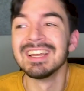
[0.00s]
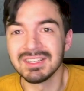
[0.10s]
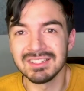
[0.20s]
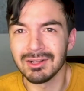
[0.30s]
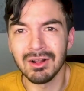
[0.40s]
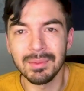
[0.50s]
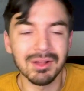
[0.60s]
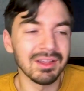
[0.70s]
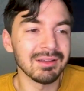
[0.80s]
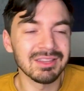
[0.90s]
because it's all
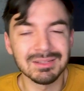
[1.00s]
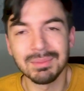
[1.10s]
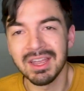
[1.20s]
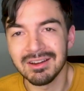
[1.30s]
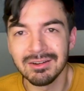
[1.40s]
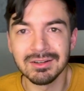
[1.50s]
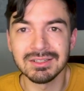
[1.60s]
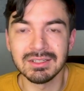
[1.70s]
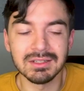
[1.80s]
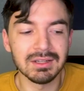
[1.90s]
about like these
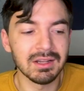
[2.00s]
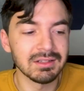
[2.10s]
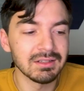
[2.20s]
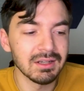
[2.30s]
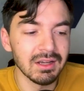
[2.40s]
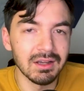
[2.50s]
bankers and